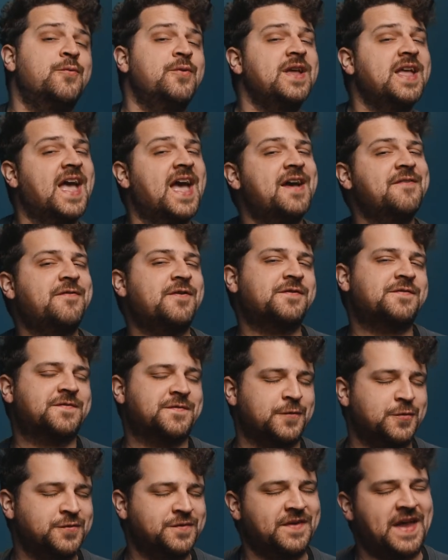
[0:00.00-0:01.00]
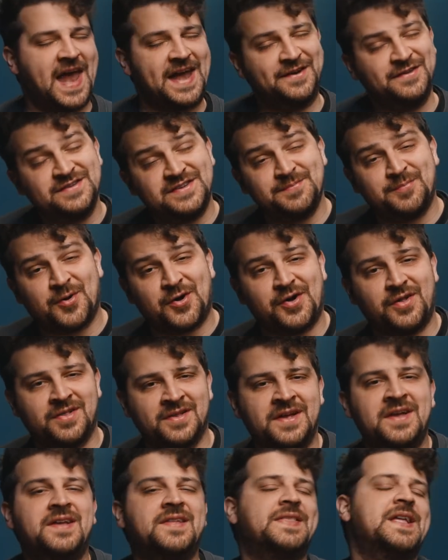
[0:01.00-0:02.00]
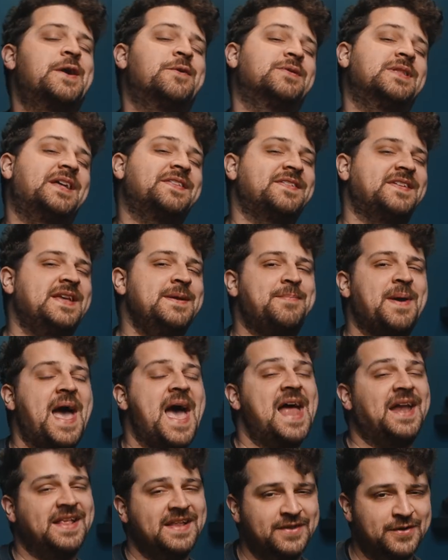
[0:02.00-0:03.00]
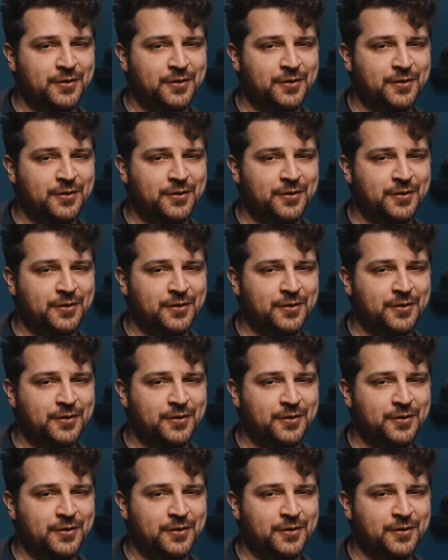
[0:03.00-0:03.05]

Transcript: we have our first energy ball, now let's keep adding